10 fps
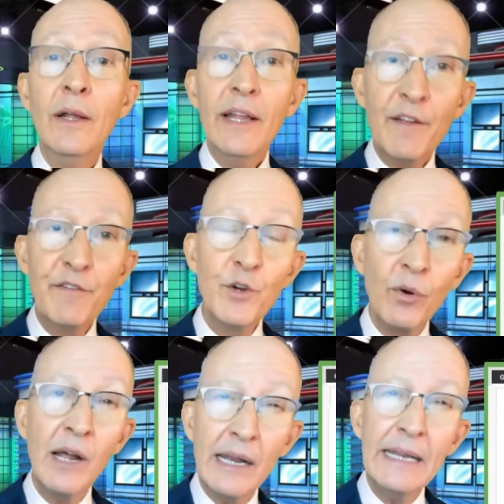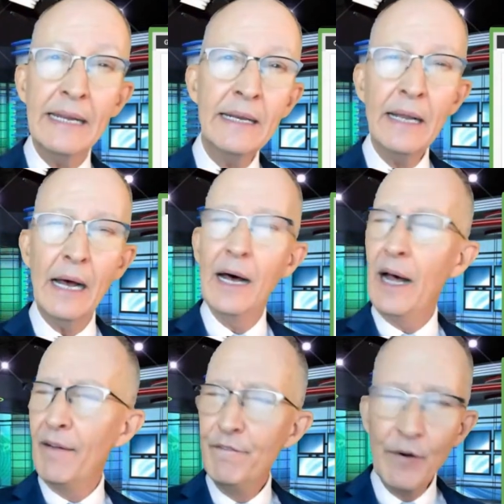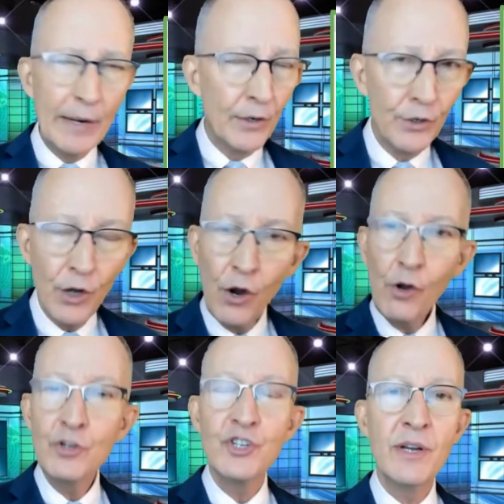If you're not in a very large